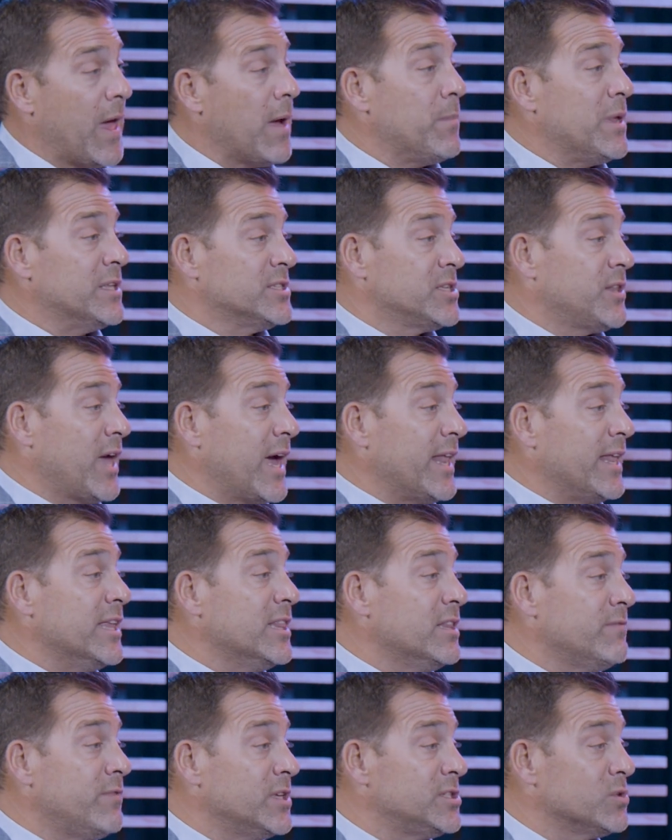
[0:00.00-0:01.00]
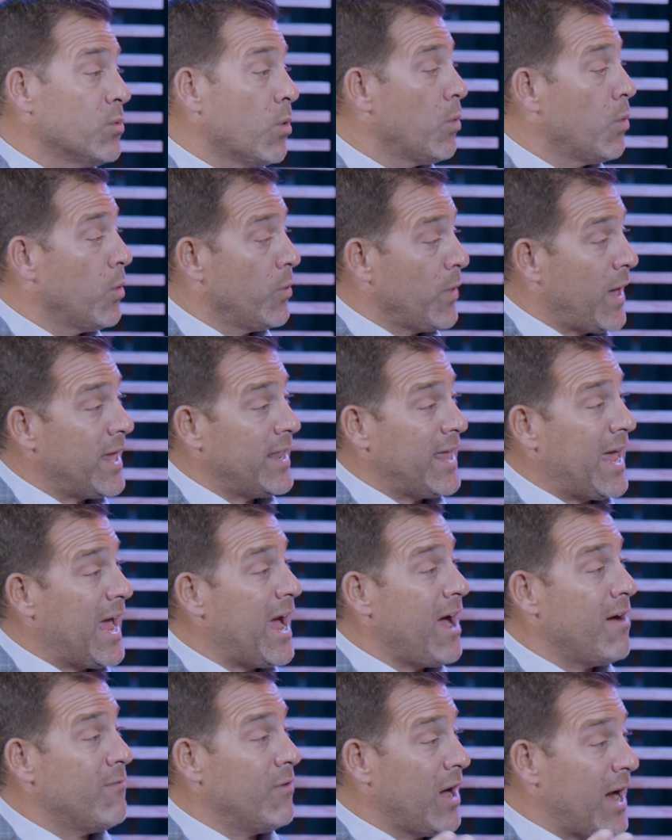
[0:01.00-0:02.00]
That means that that individual will not
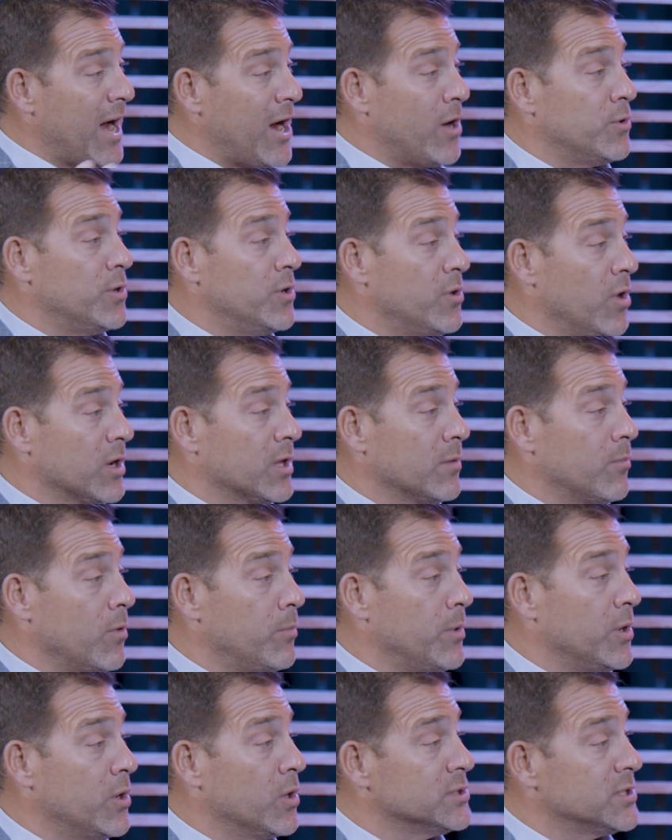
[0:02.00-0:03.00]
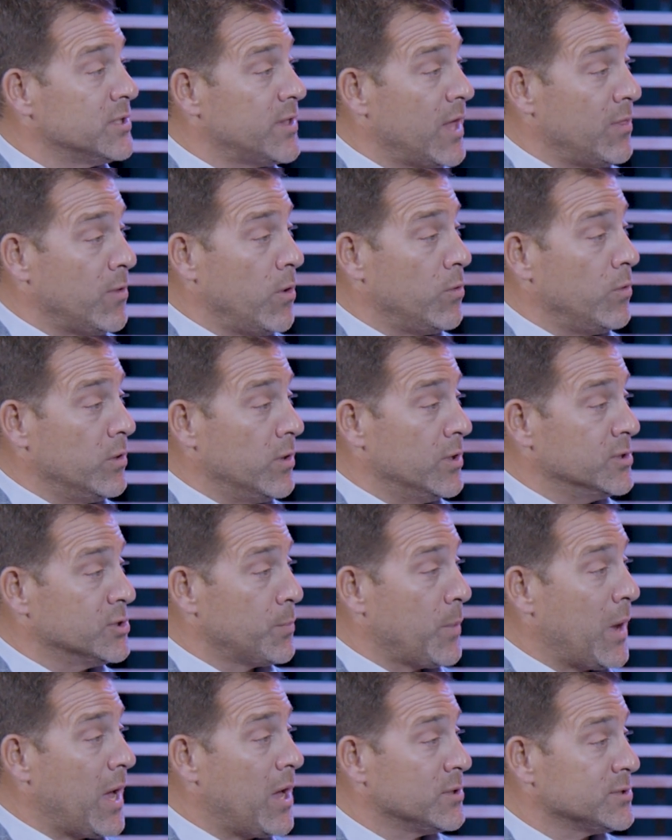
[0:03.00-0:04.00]
have a higher deductible because of that no new
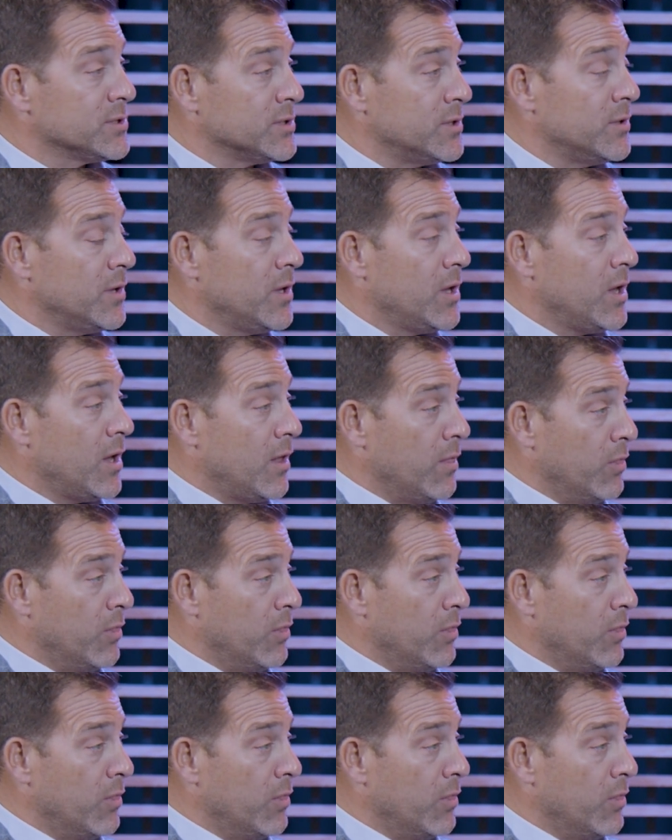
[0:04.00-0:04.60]
laser policy.